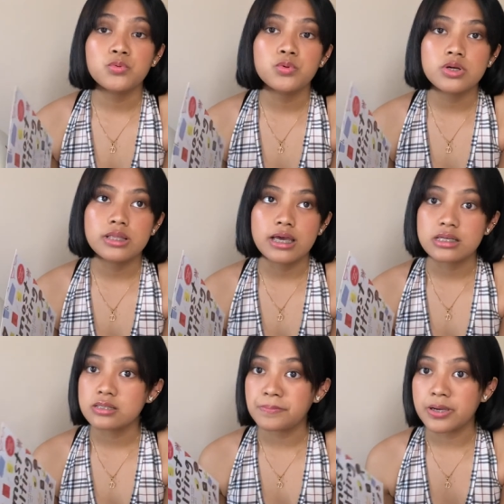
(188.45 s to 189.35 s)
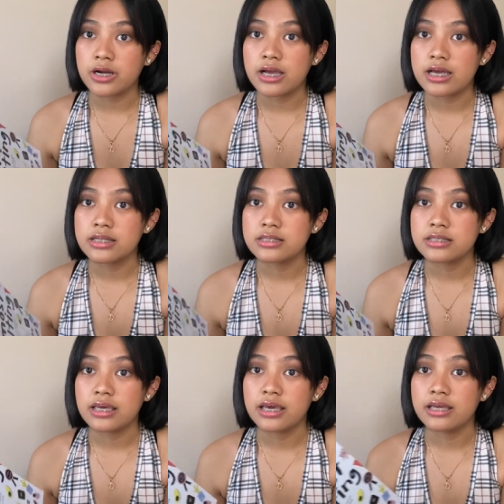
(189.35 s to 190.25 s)
would experience
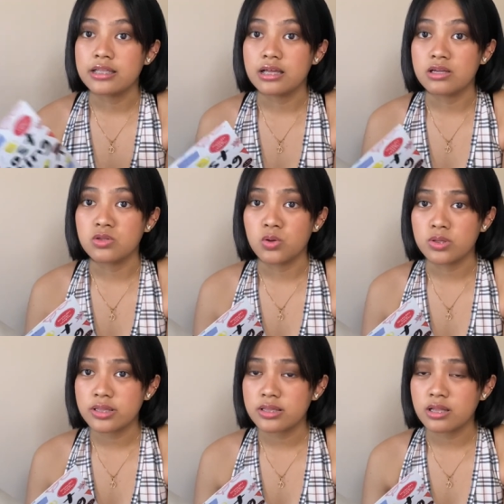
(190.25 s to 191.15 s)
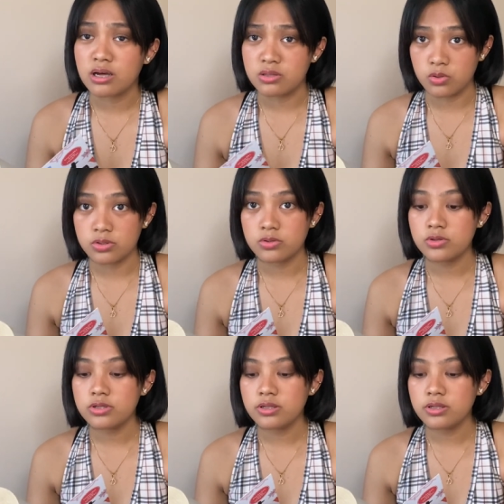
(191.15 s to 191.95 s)
in adulthood,